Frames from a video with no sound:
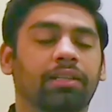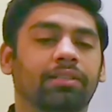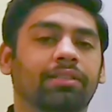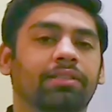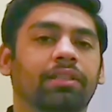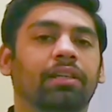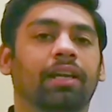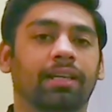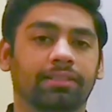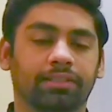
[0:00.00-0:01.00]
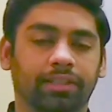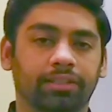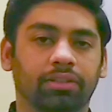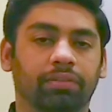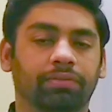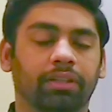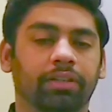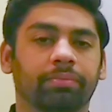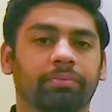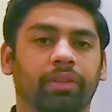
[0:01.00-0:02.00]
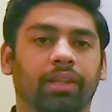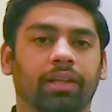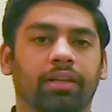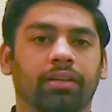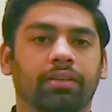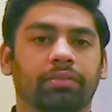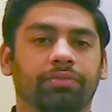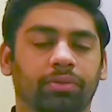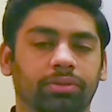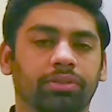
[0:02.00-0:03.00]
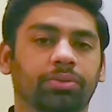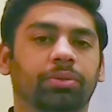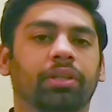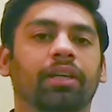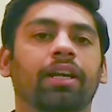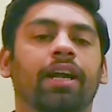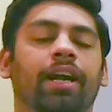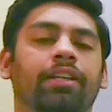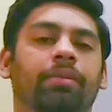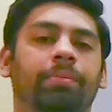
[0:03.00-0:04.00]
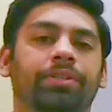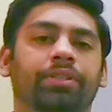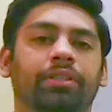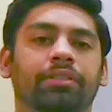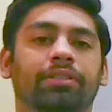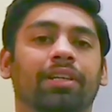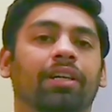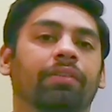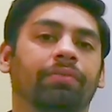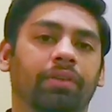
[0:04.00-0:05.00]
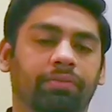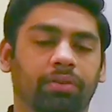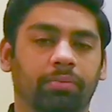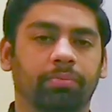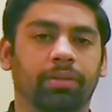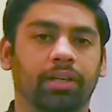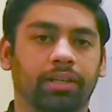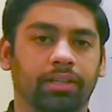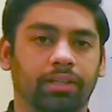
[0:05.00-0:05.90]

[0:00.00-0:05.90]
this is the last stage of the frozen shoulder, and the patient is recovering from